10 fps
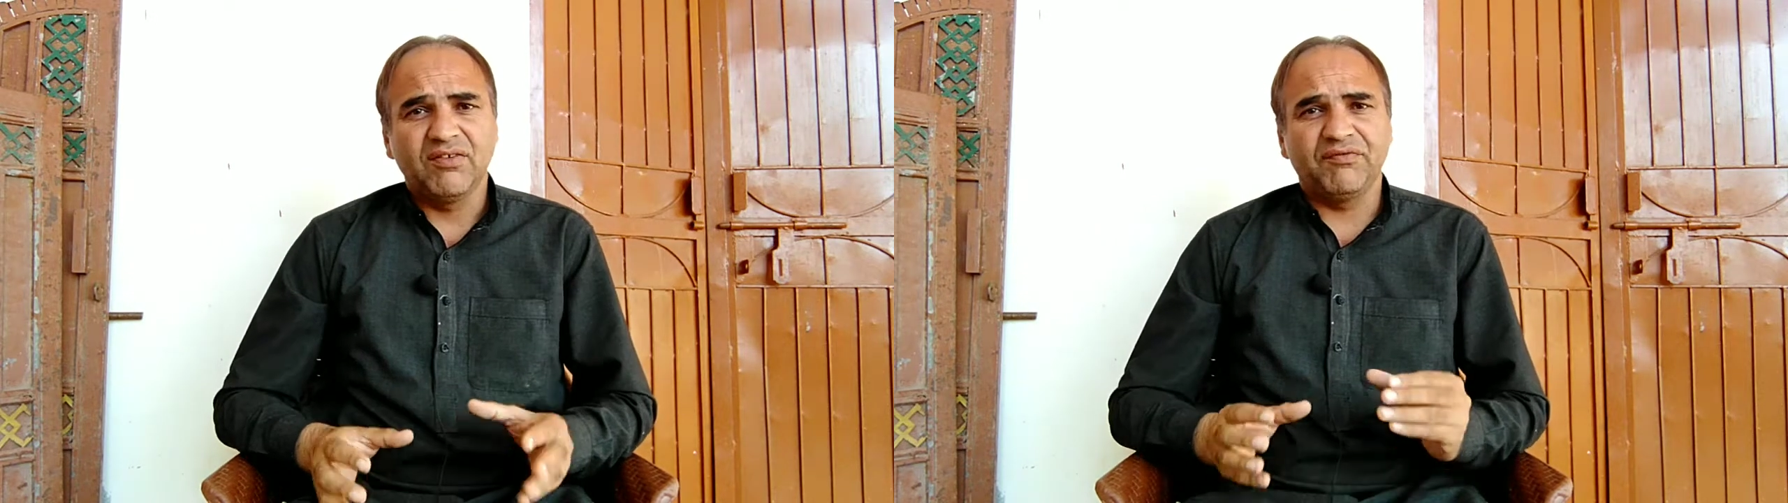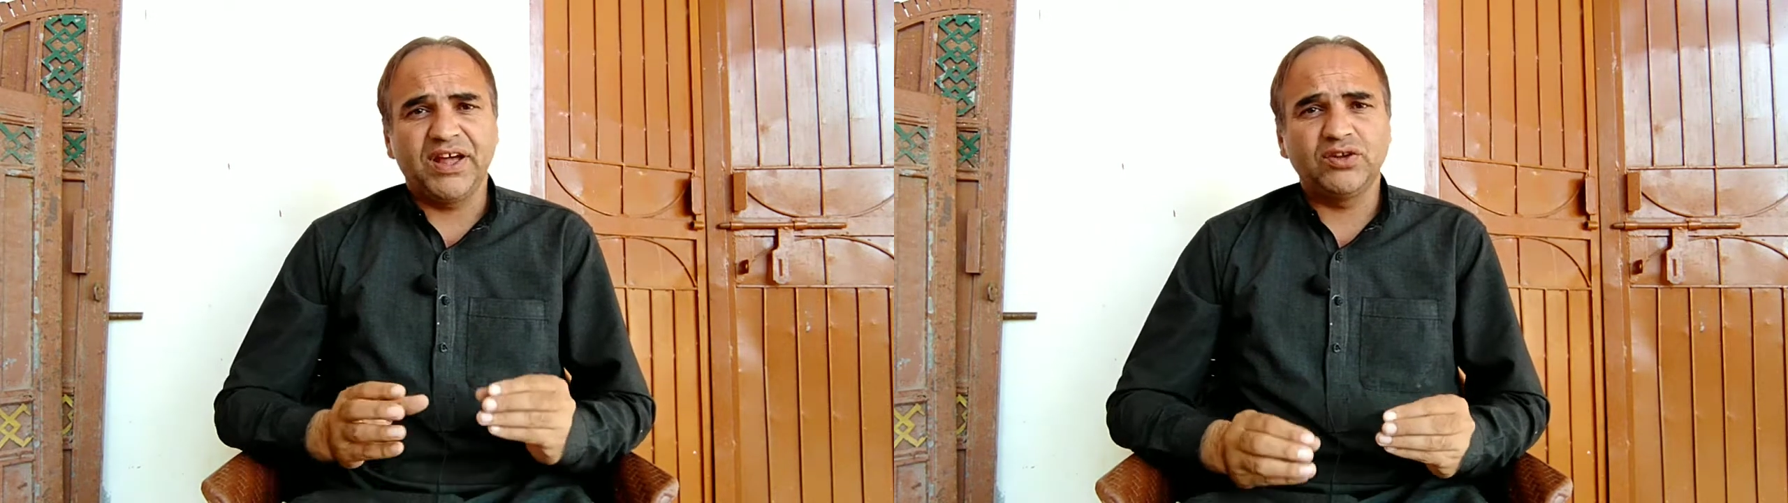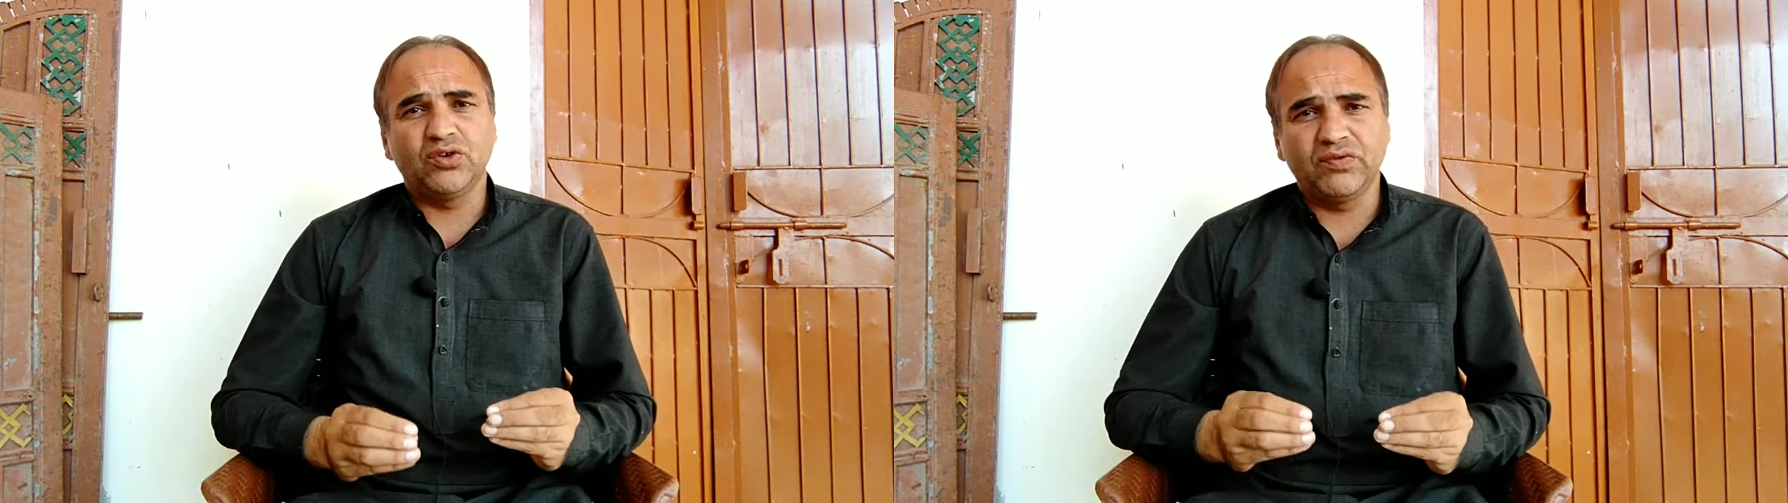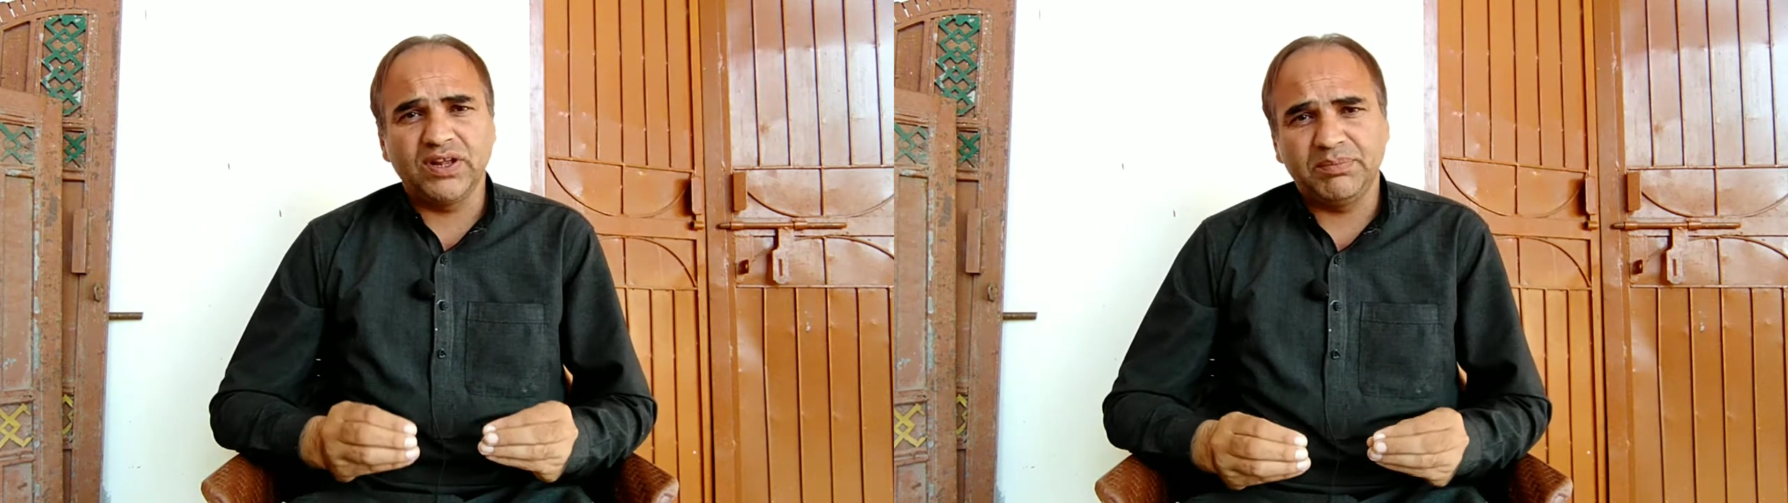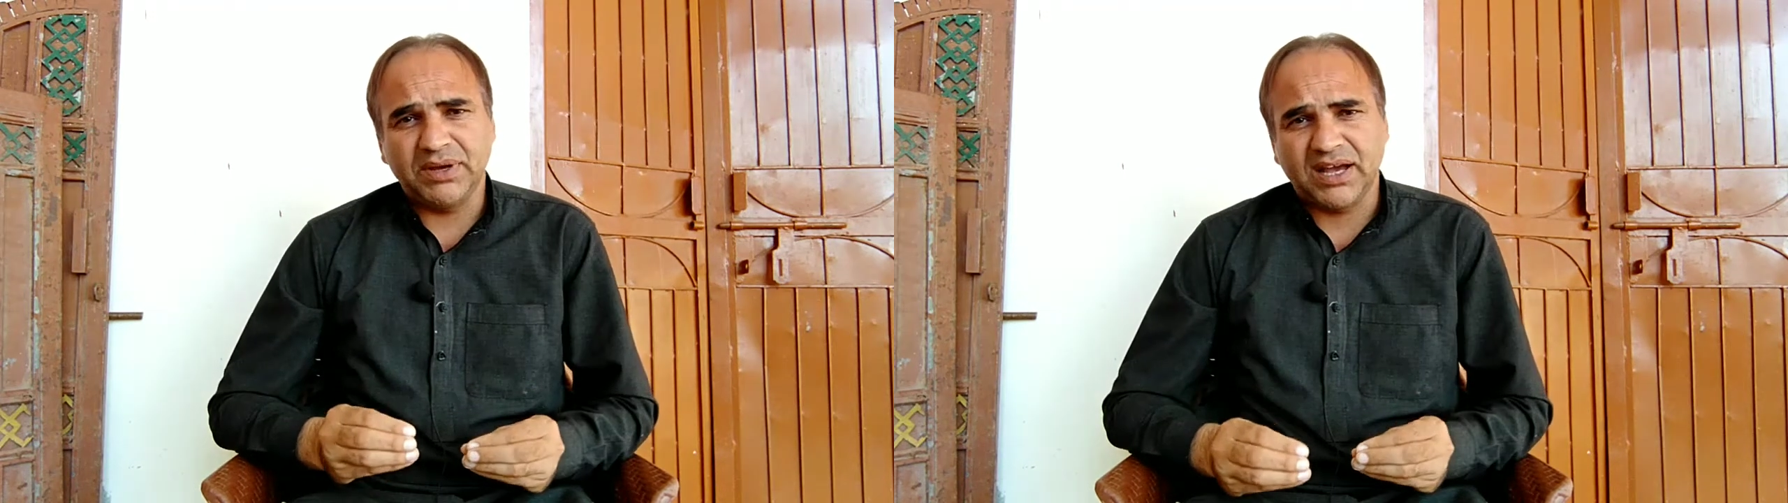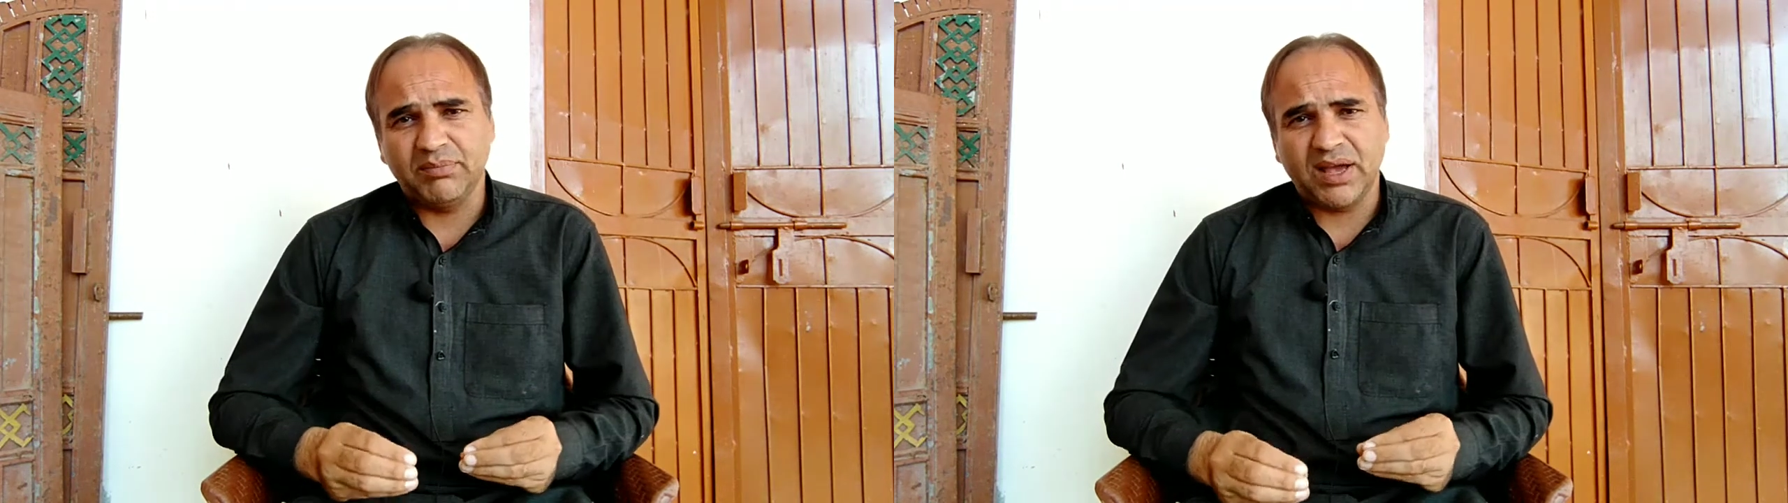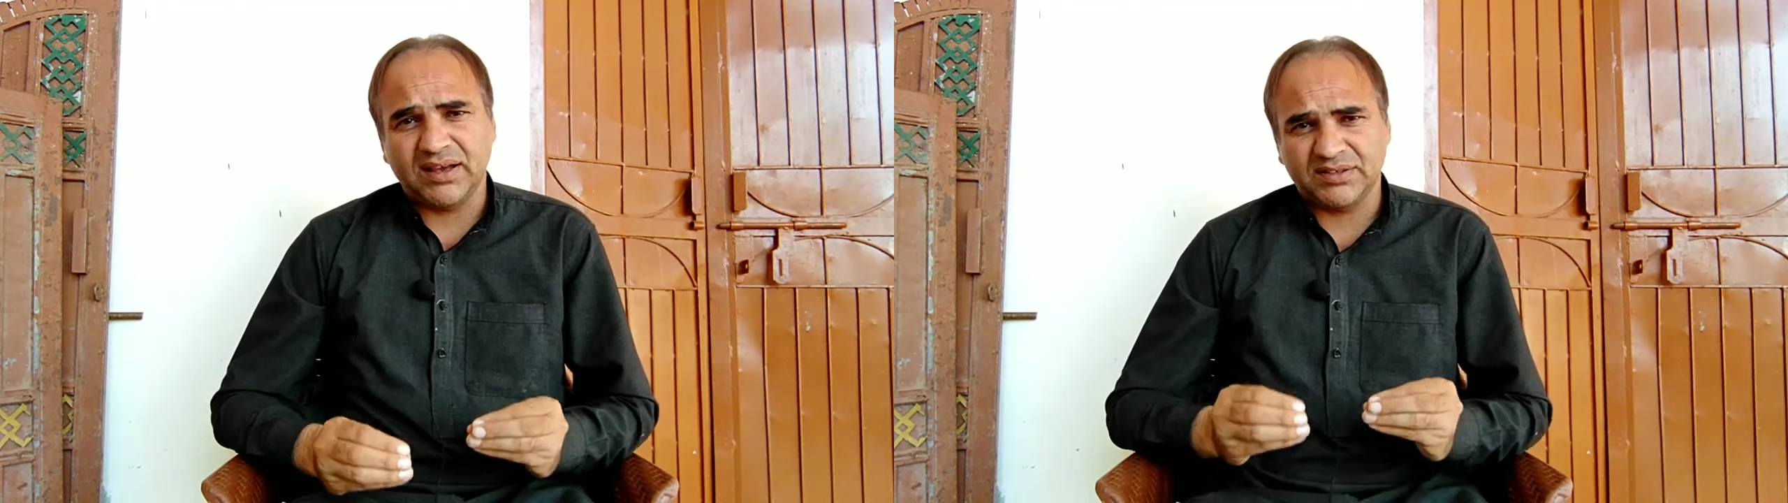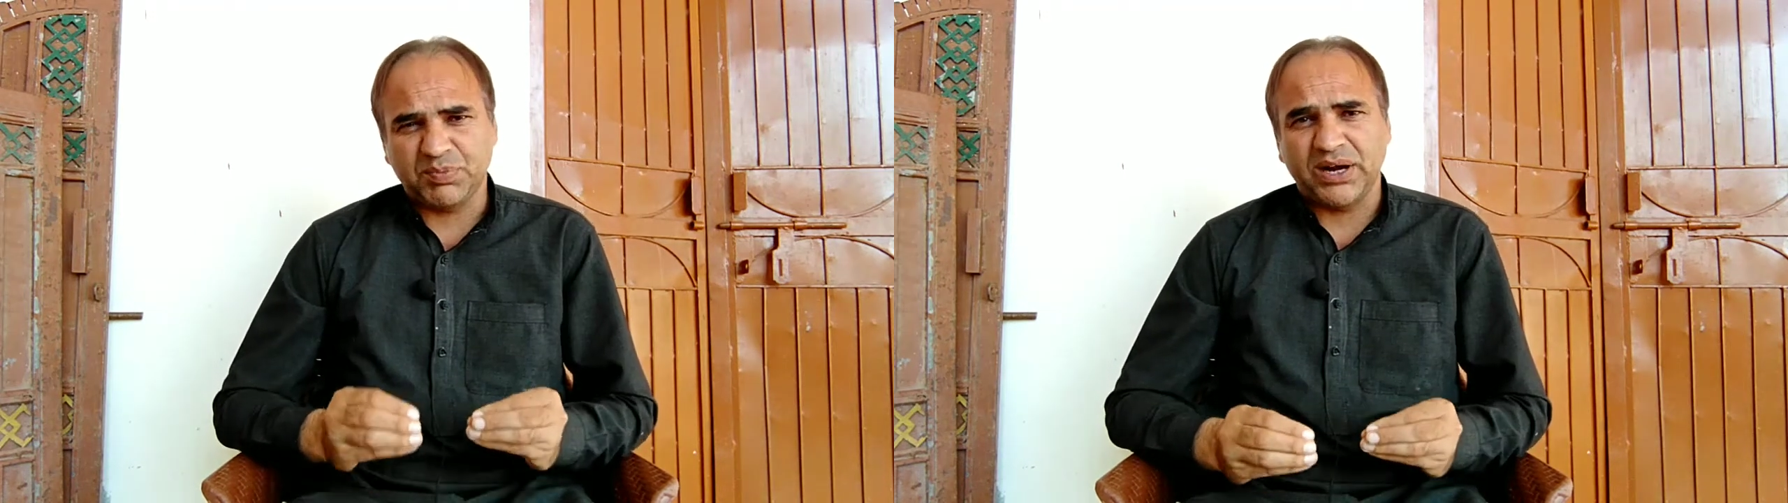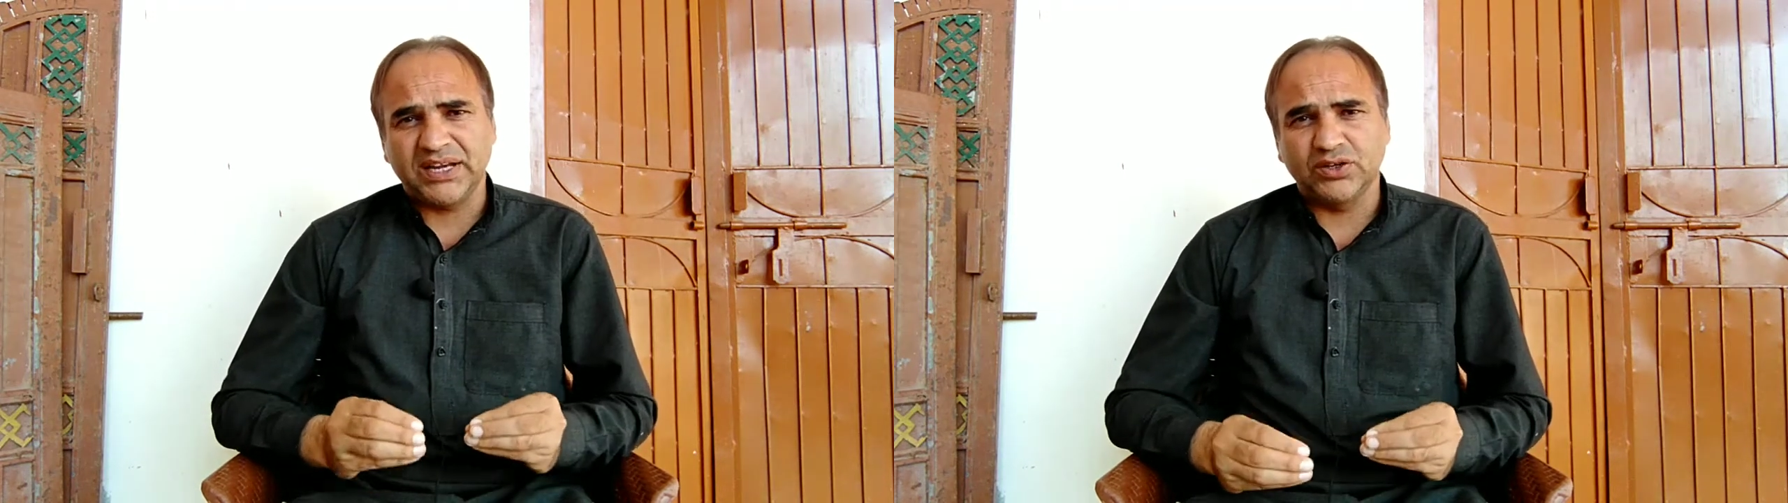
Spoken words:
When you will become expert